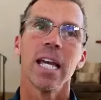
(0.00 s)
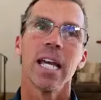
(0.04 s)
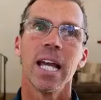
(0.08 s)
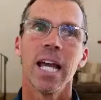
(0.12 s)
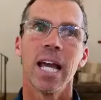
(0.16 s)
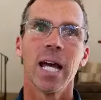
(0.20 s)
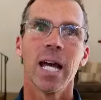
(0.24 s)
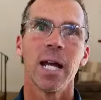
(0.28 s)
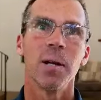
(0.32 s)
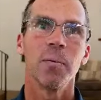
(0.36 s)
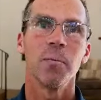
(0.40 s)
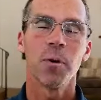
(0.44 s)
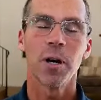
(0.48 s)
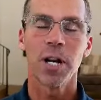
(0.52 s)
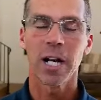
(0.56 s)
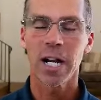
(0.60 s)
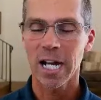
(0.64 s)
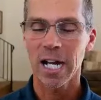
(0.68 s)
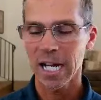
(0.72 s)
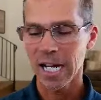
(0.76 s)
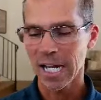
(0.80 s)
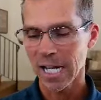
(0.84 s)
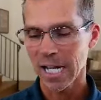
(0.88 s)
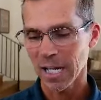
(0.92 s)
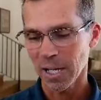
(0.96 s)
And
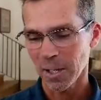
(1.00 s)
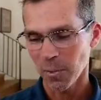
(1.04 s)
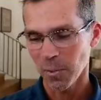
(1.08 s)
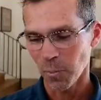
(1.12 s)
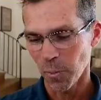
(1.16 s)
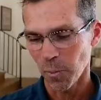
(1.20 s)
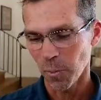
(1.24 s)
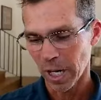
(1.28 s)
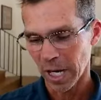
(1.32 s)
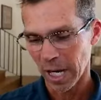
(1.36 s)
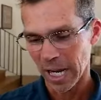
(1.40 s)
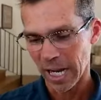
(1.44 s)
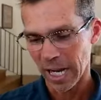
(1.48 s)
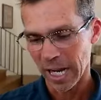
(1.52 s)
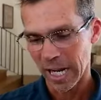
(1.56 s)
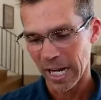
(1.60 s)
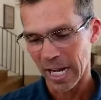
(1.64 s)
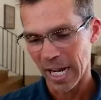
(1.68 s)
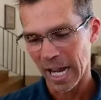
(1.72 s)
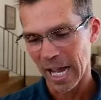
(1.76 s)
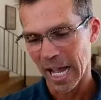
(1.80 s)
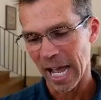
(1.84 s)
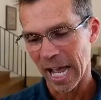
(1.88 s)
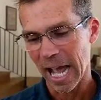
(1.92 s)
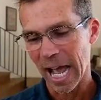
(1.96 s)
when I
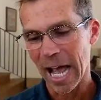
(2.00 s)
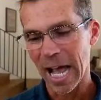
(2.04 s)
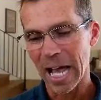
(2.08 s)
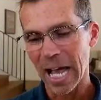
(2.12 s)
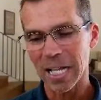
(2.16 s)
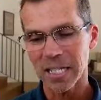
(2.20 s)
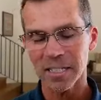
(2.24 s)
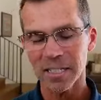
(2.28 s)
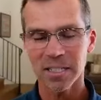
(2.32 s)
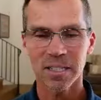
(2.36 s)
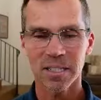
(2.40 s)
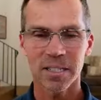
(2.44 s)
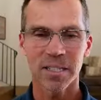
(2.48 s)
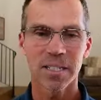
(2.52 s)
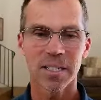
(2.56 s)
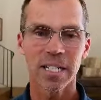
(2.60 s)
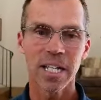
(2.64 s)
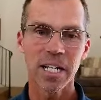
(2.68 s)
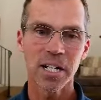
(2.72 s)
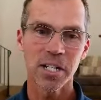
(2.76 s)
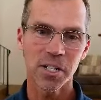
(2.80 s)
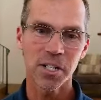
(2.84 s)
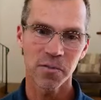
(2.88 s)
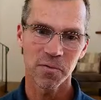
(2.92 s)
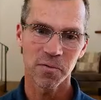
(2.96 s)
ask
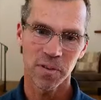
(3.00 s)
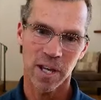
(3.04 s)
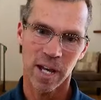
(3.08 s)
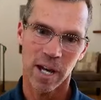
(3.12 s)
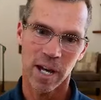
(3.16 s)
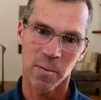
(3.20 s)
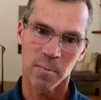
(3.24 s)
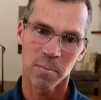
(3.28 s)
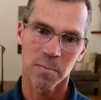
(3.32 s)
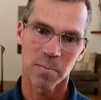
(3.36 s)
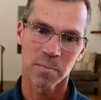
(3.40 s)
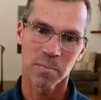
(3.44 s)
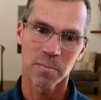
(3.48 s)
each of them,